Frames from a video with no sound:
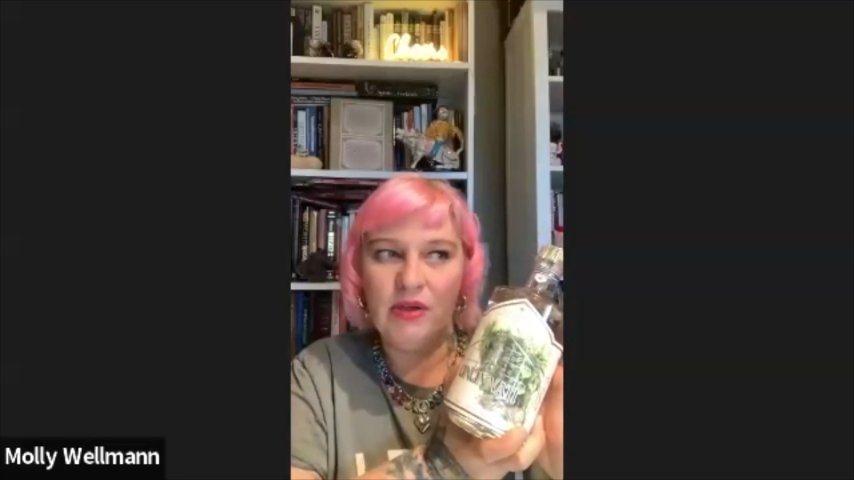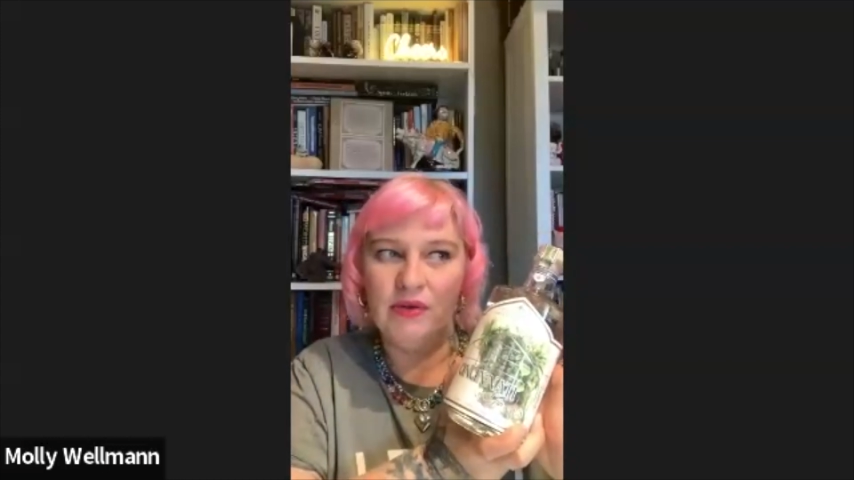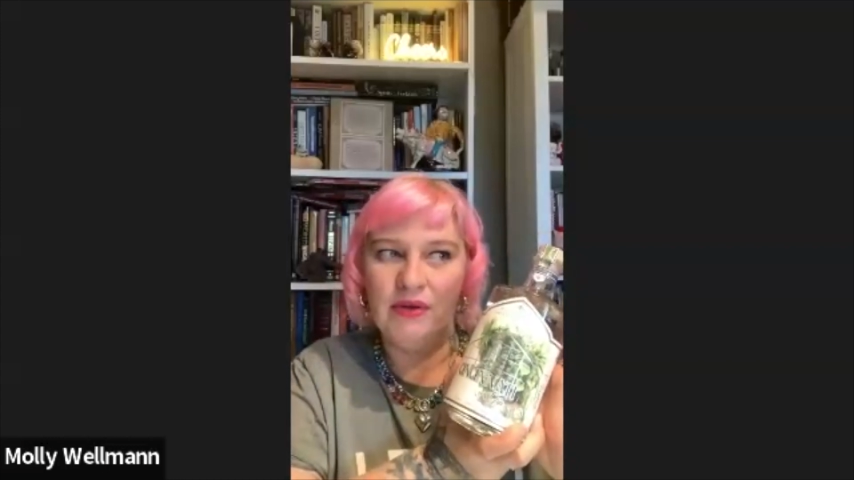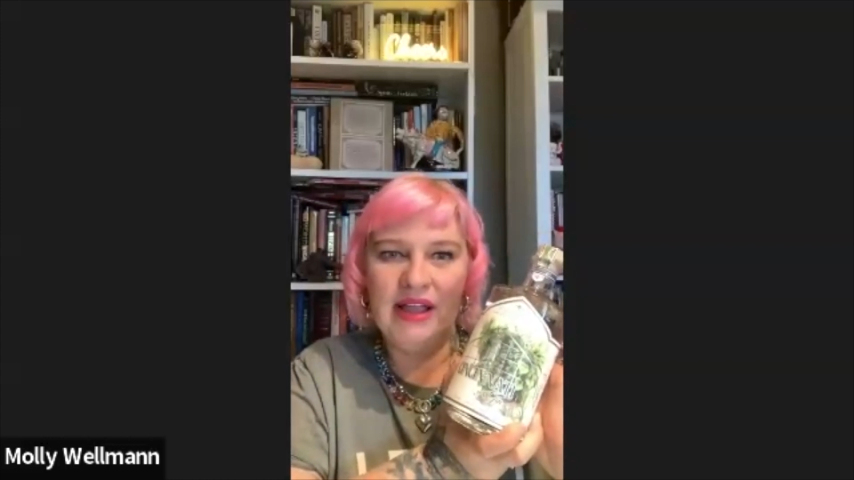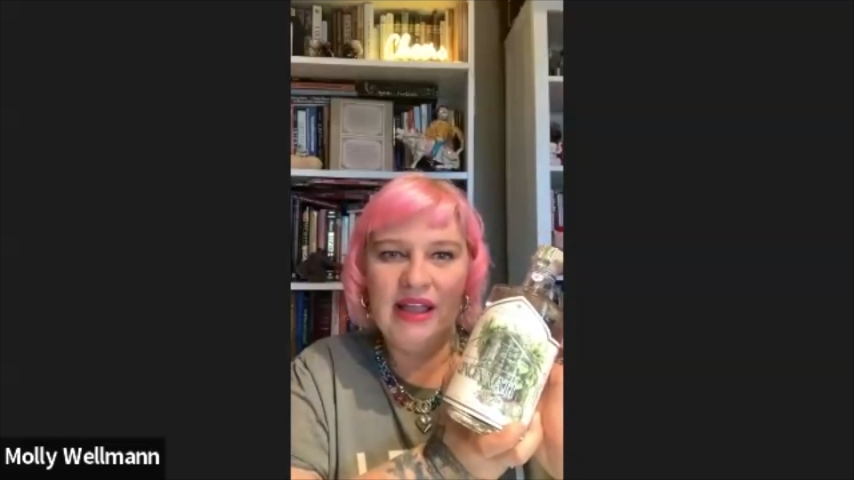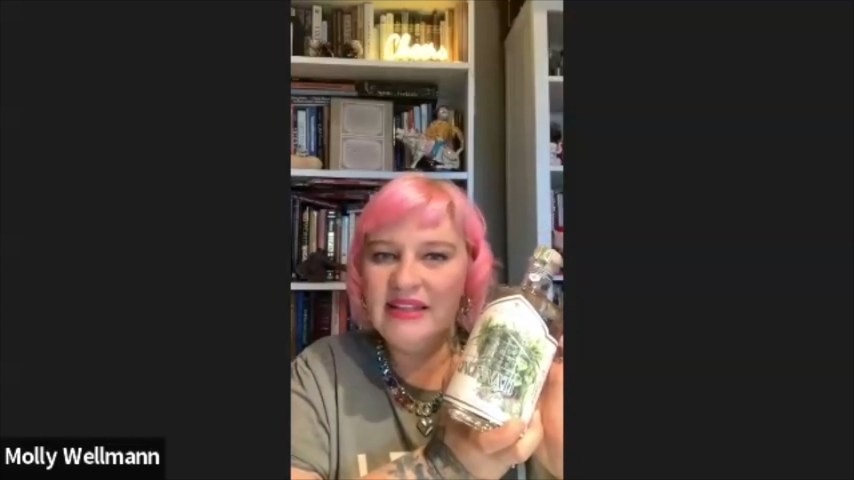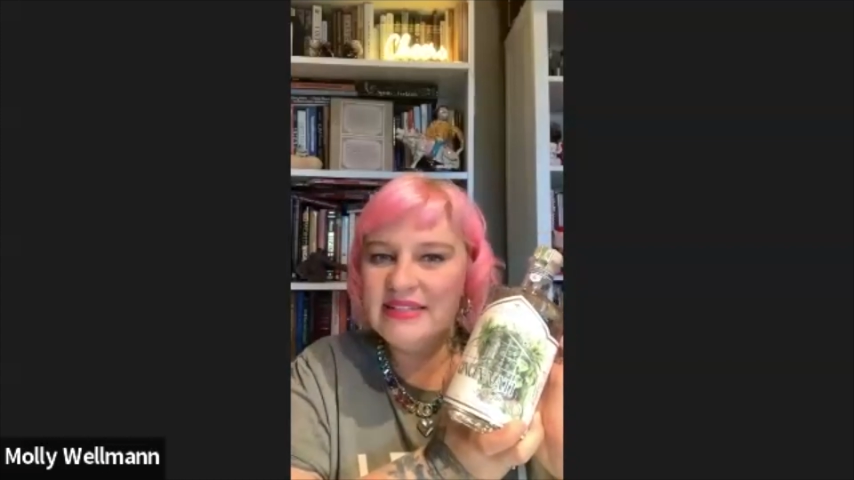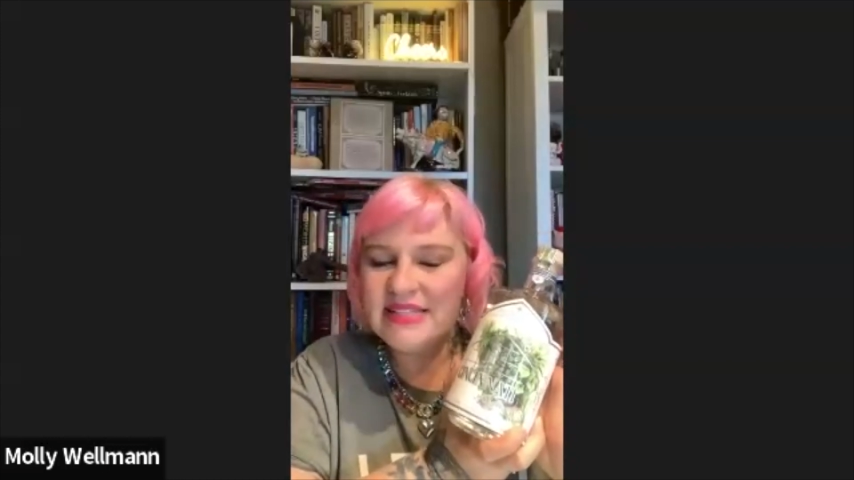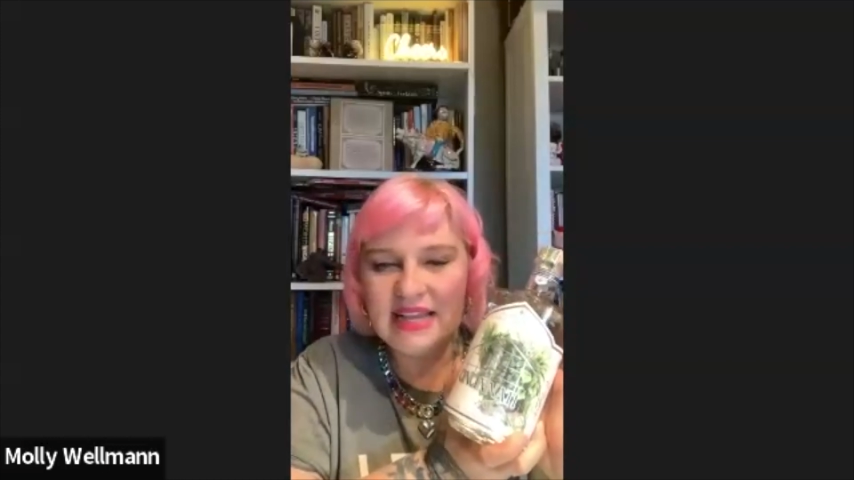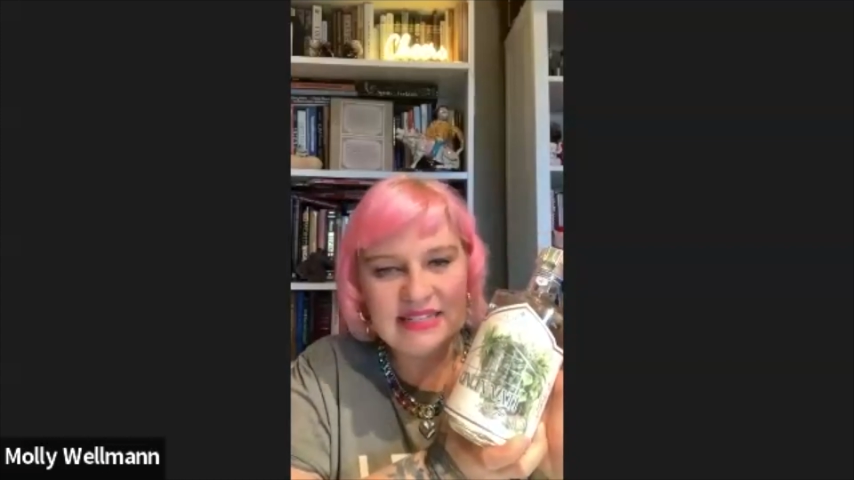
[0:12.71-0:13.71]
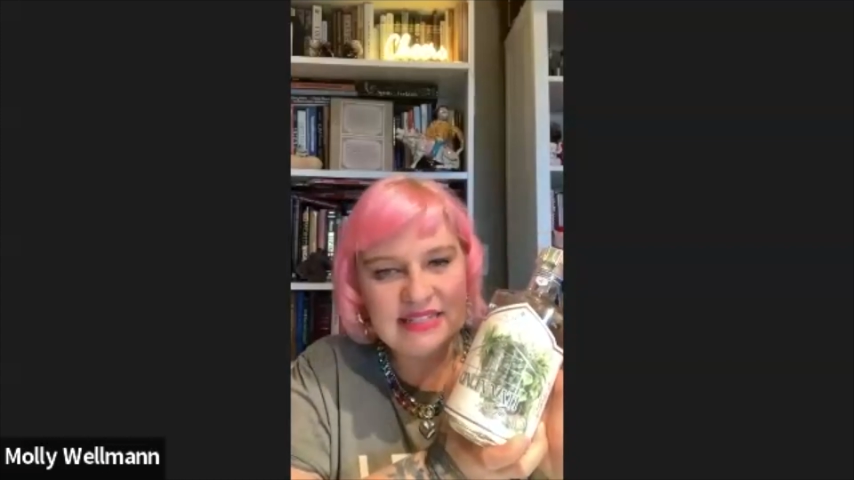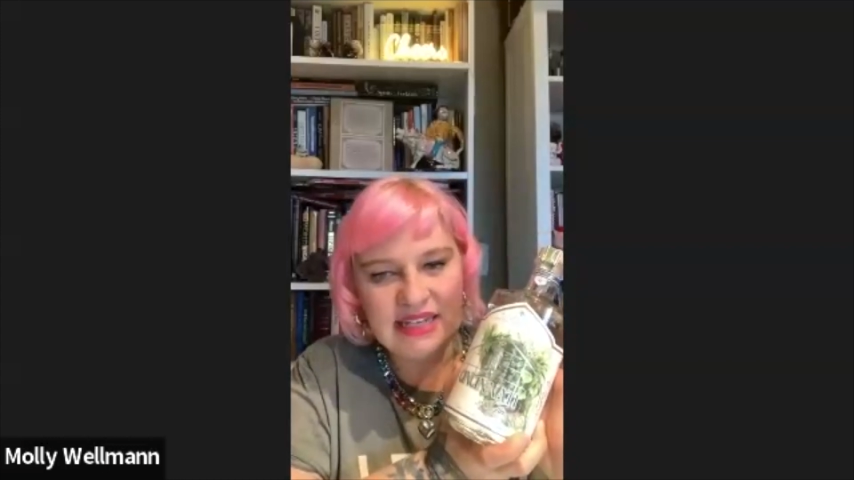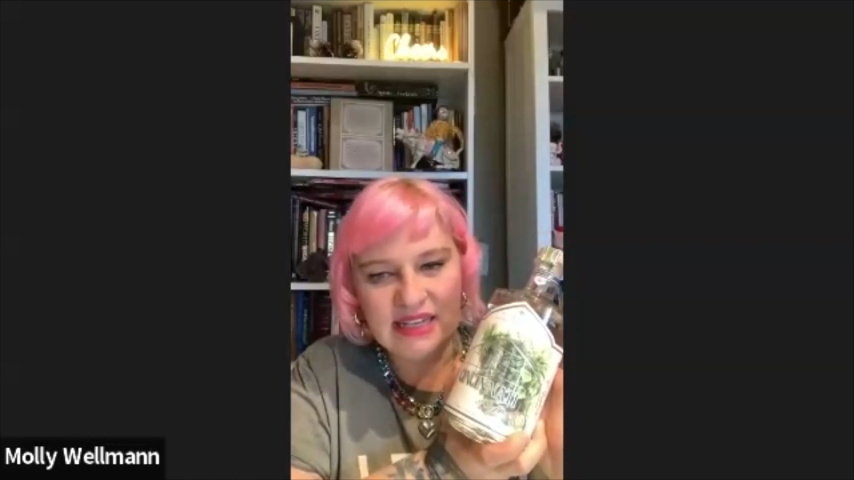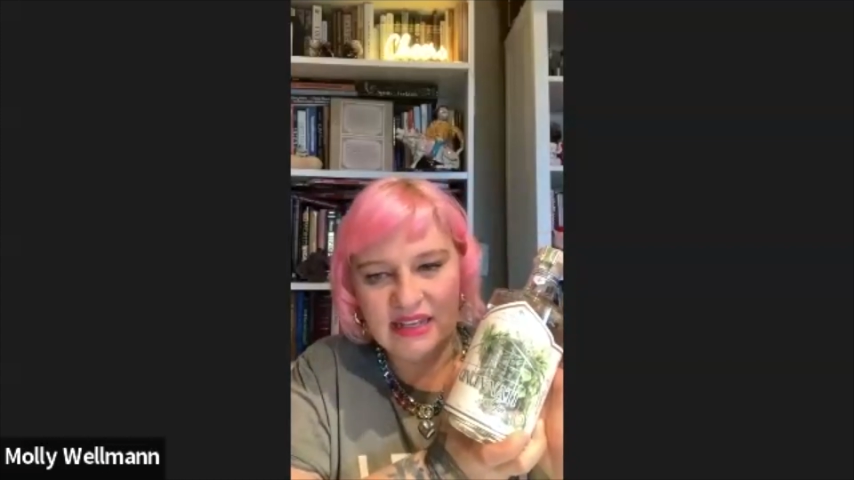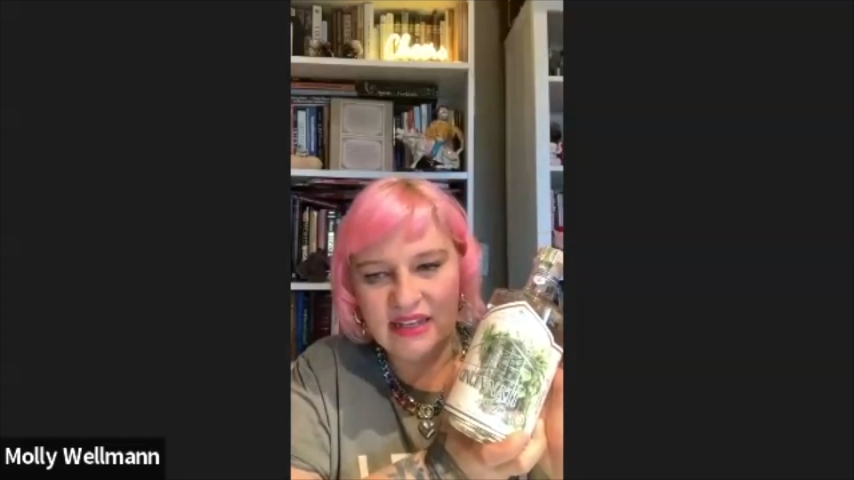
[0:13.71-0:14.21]
ago, I had this
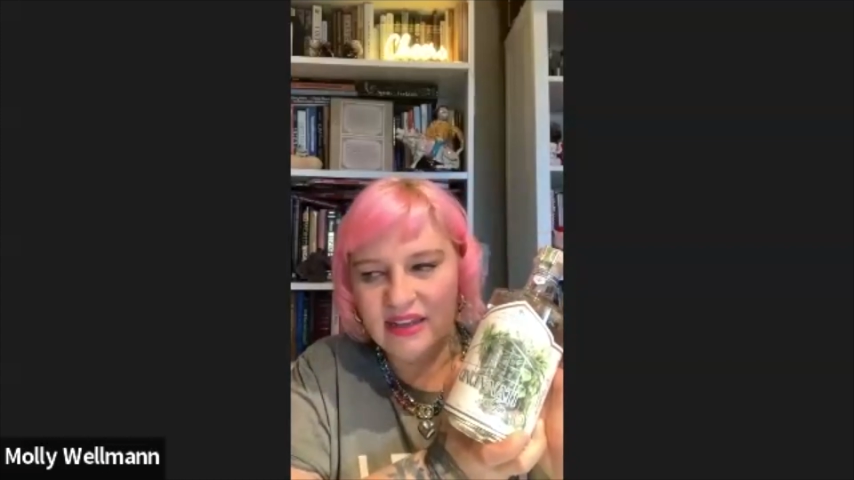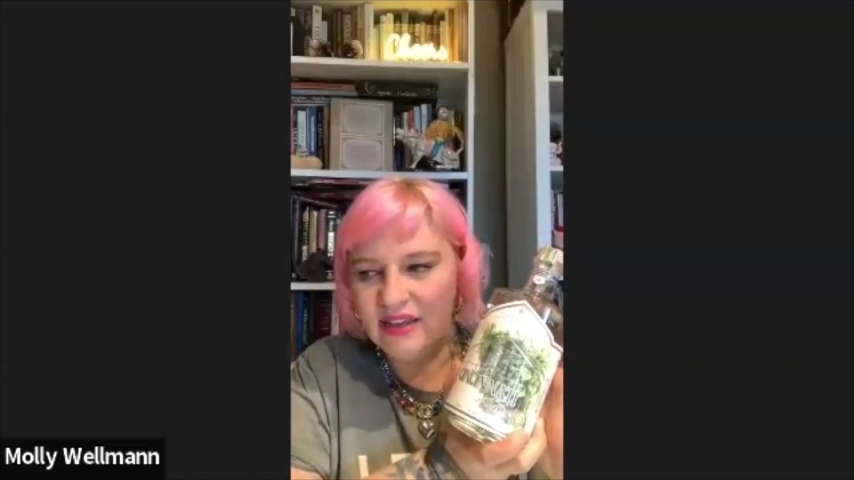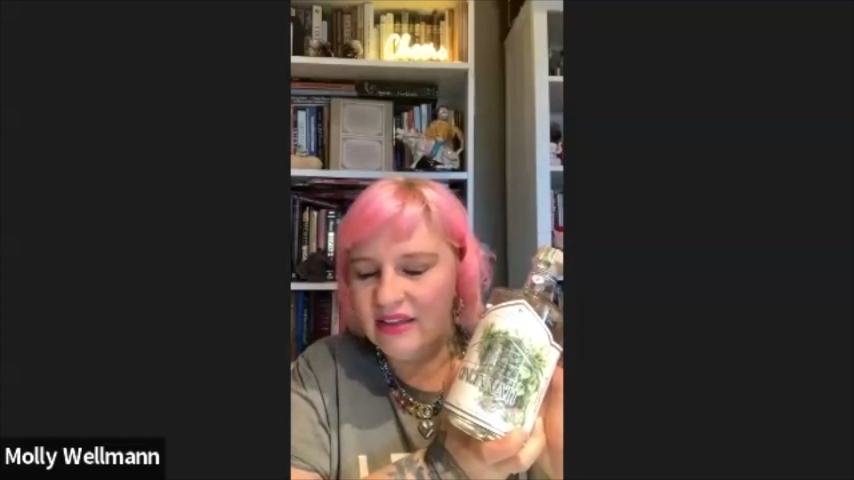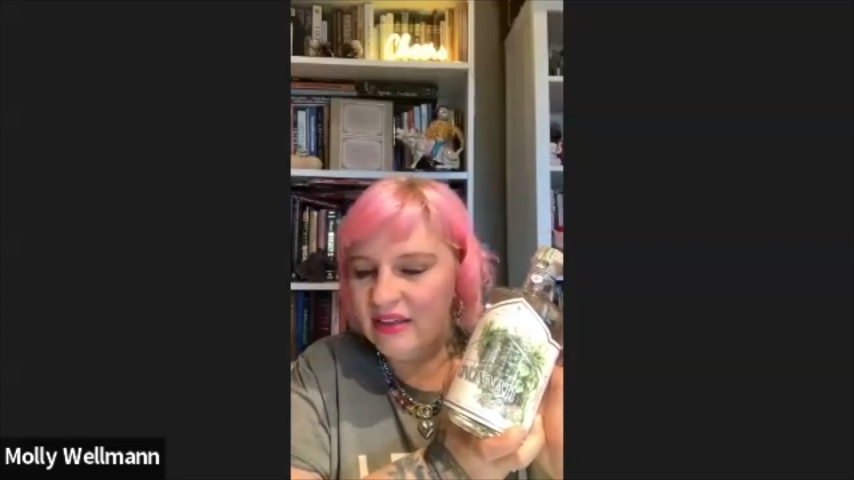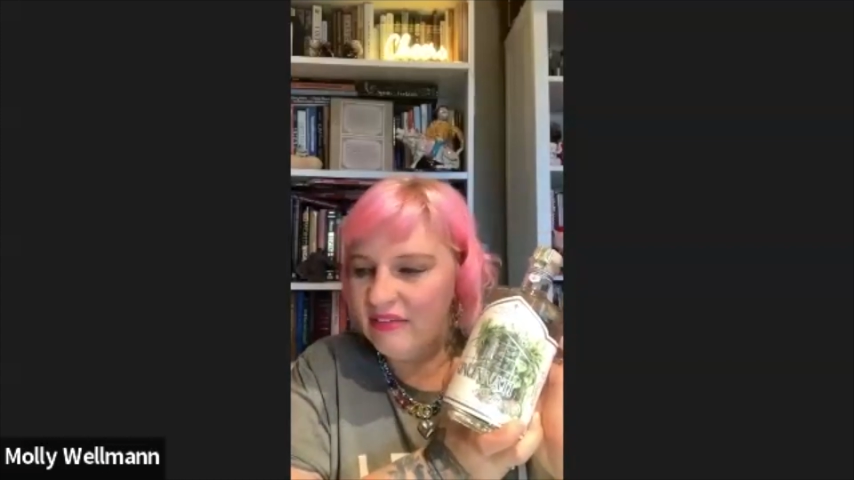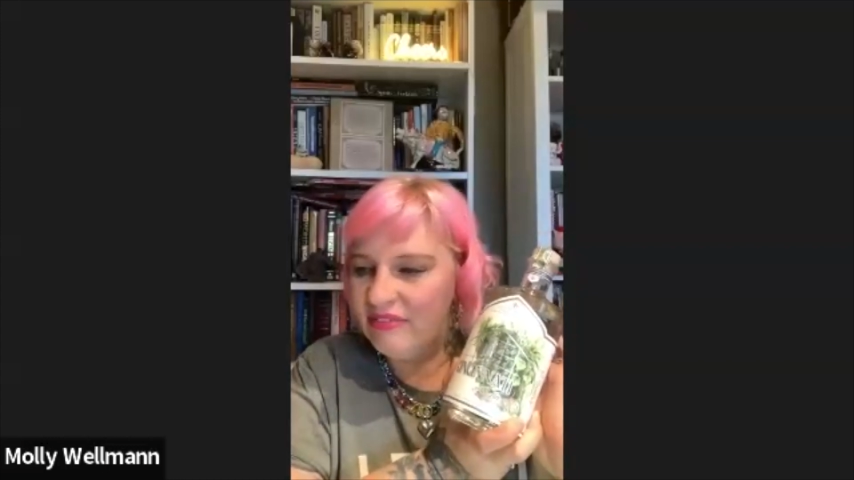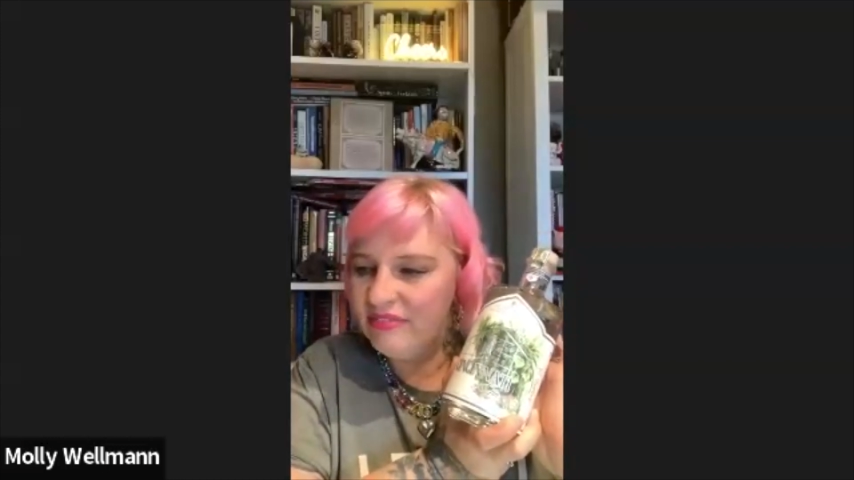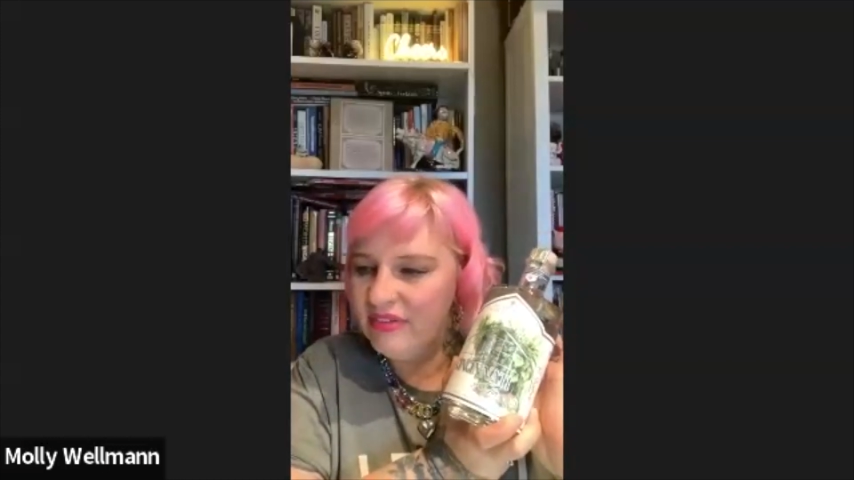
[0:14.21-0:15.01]
idea of